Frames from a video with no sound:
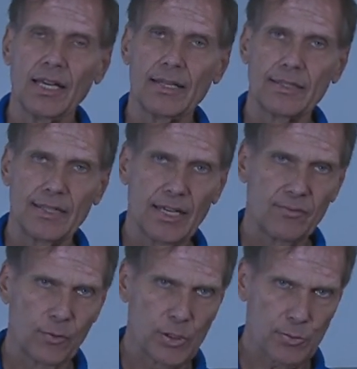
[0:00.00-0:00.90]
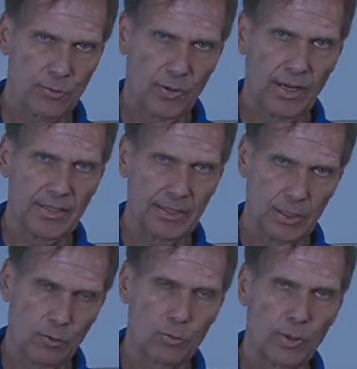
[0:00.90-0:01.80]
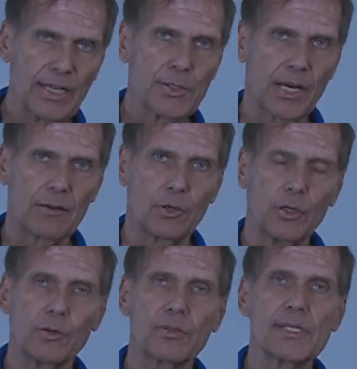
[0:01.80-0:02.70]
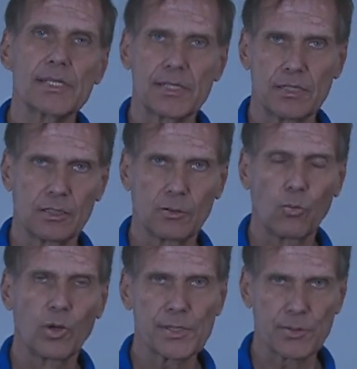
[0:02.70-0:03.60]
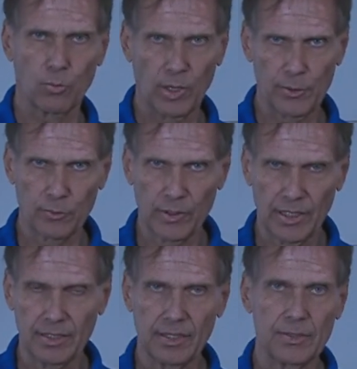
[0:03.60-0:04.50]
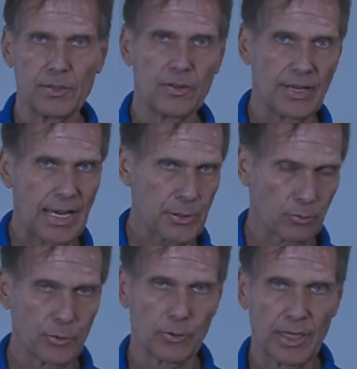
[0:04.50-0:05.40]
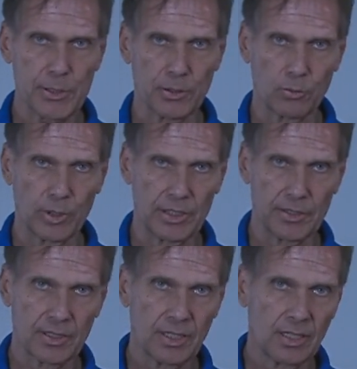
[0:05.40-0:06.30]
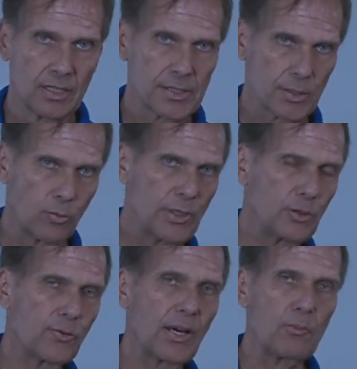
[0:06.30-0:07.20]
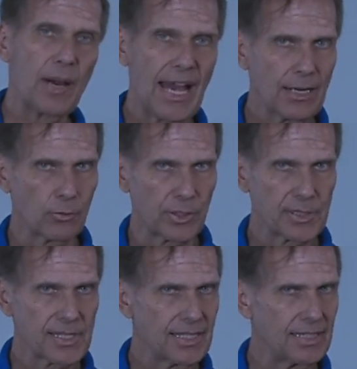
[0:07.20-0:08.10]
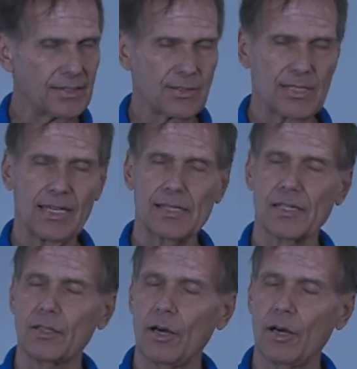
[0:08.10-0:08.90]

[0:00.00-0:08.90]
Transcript: And again, folks were finding, you know, a rate gyro still wants to weather vane into the natural direction of wind. So when you fly backwards, it takes an